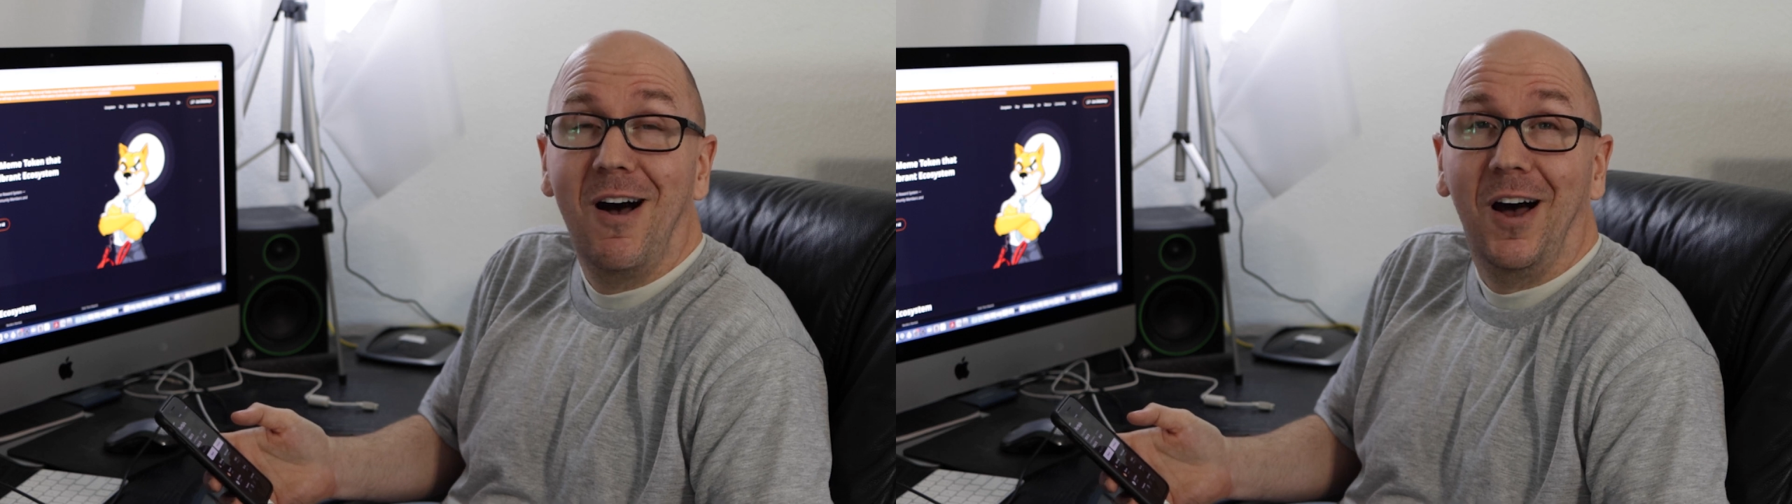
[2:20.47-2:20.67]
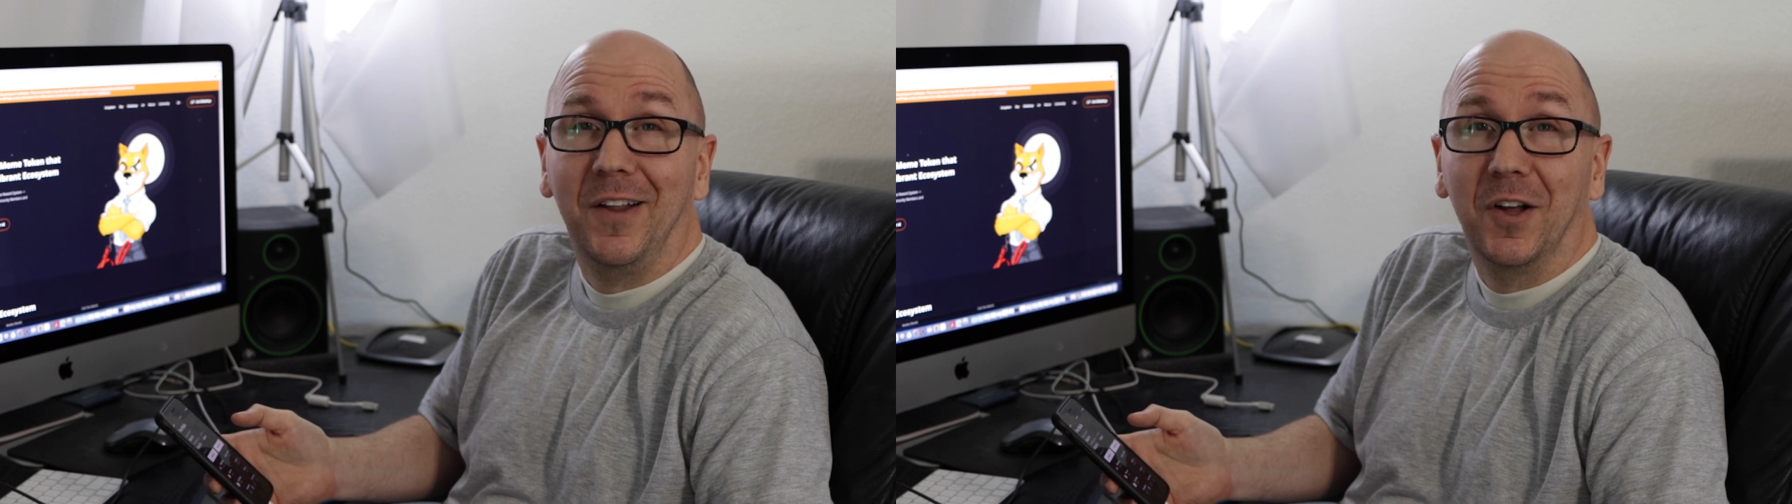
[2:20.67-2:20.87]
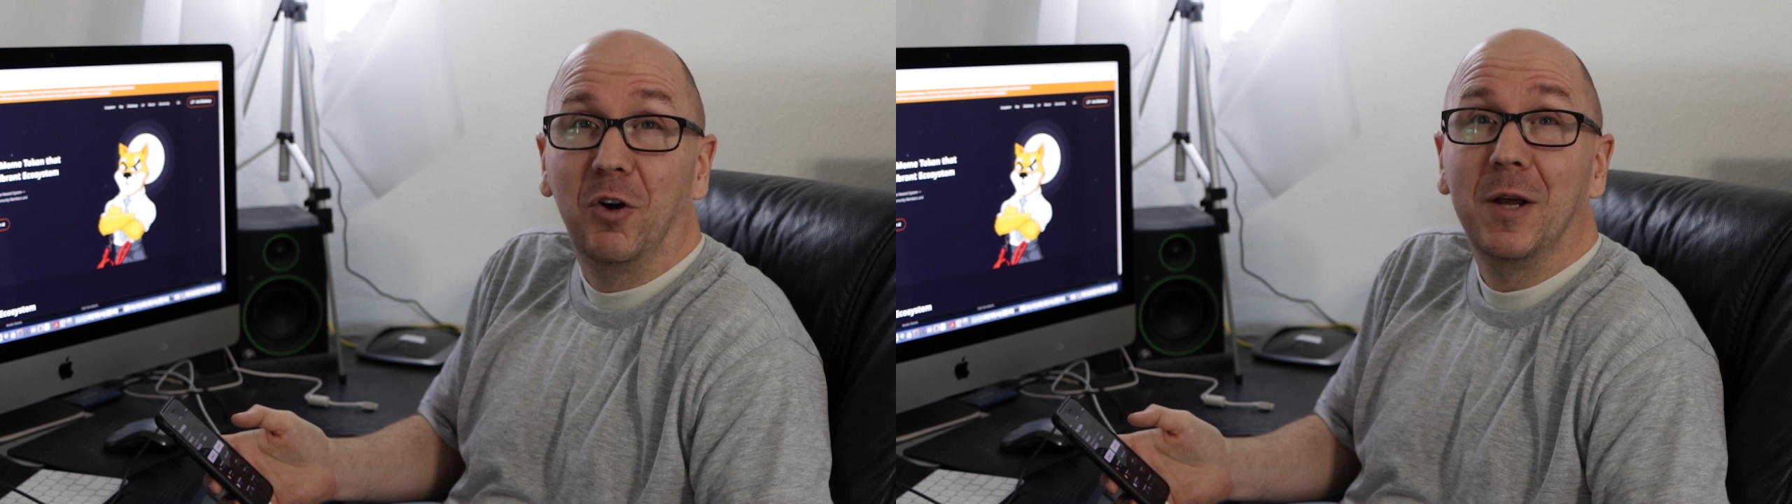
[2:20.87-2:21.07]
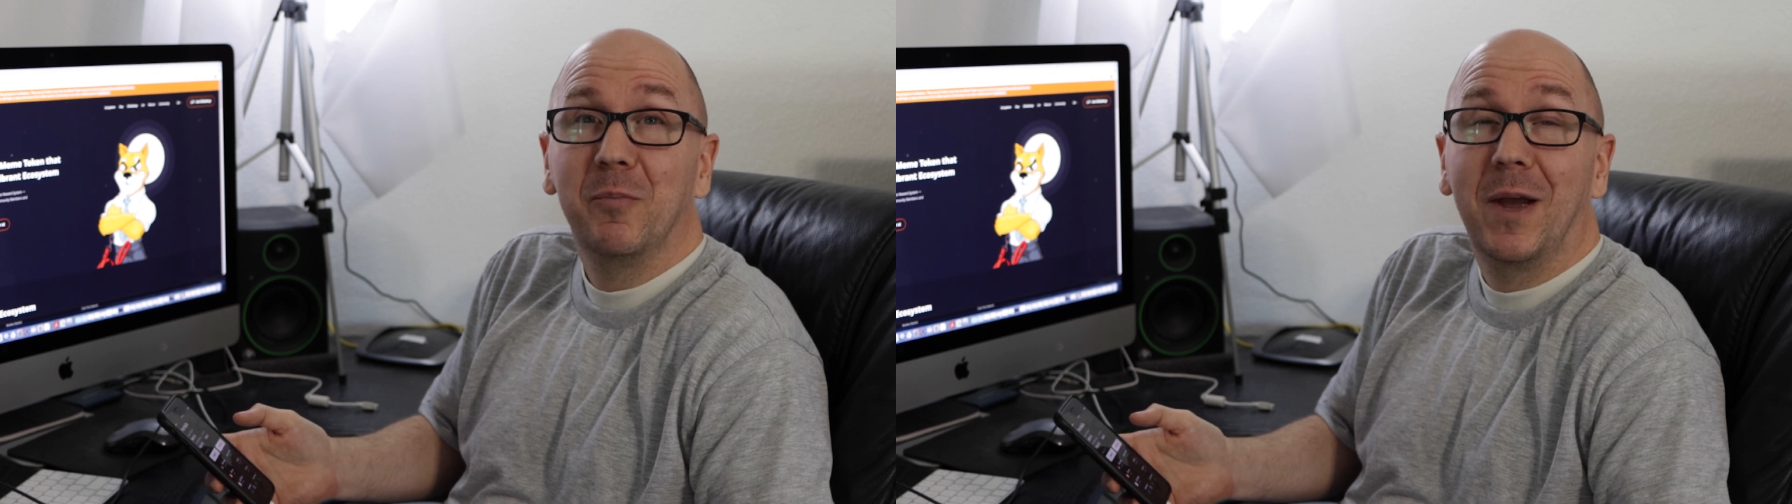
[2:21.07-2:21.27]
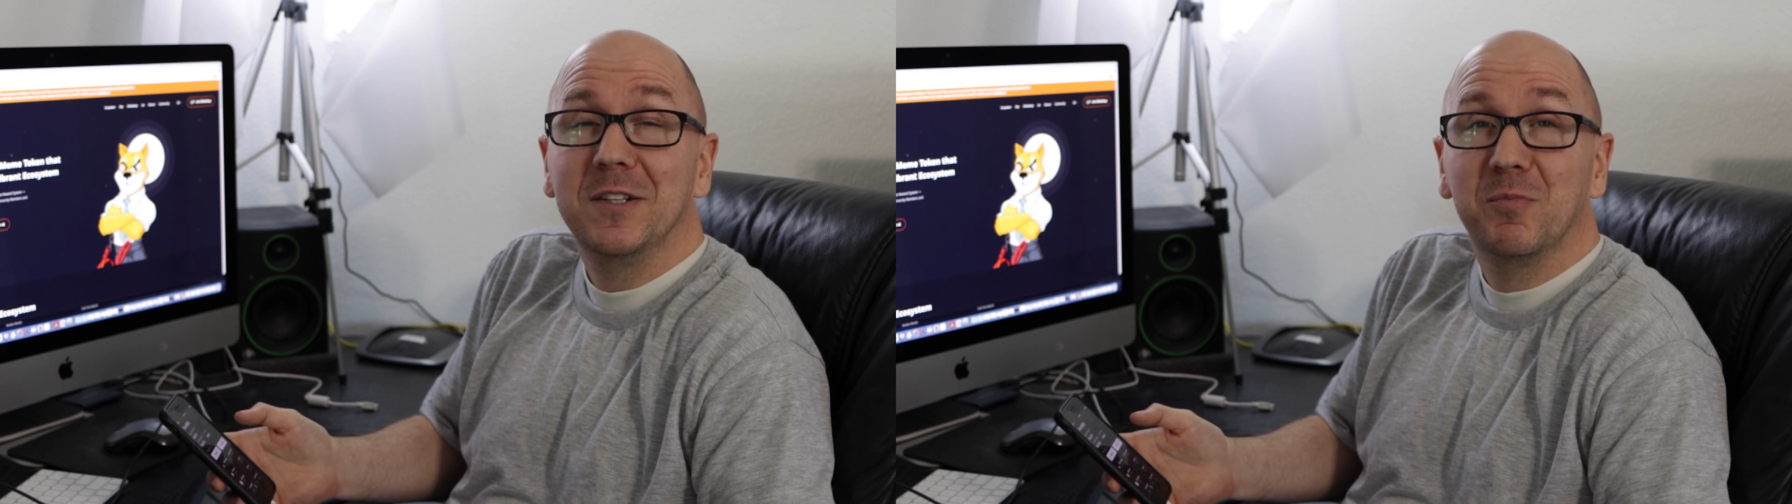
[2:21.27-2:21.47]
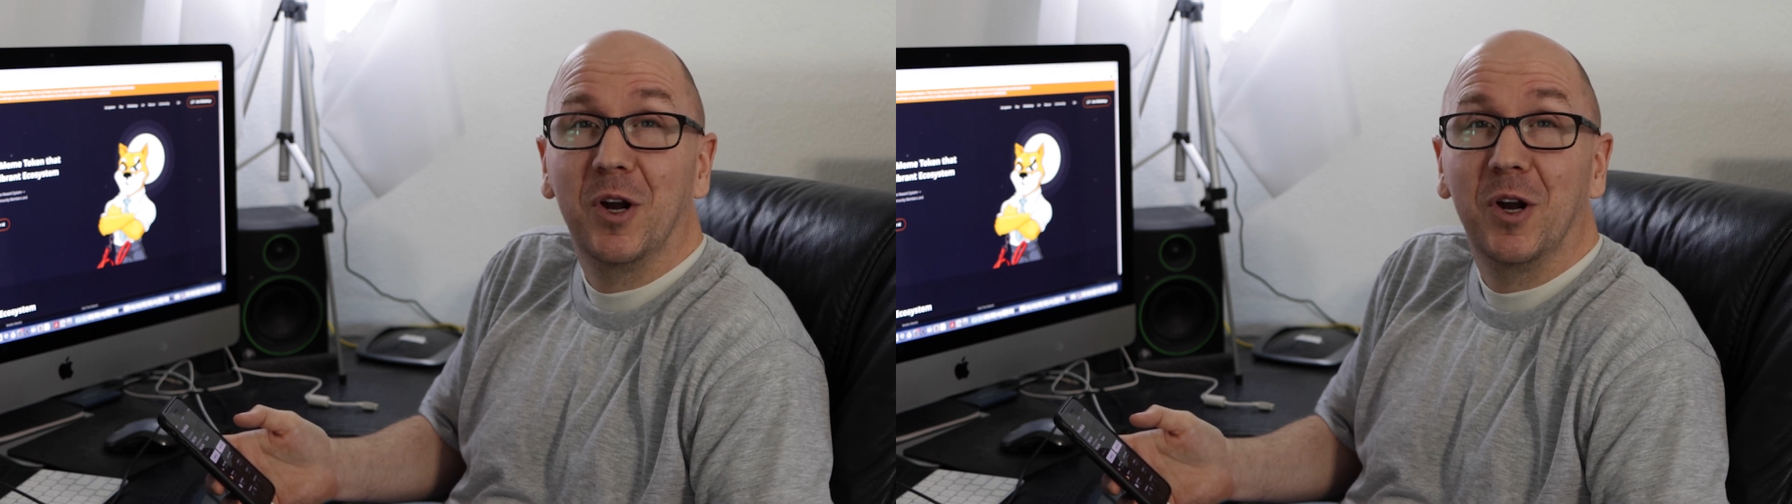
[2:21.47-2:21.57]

on the Coinbase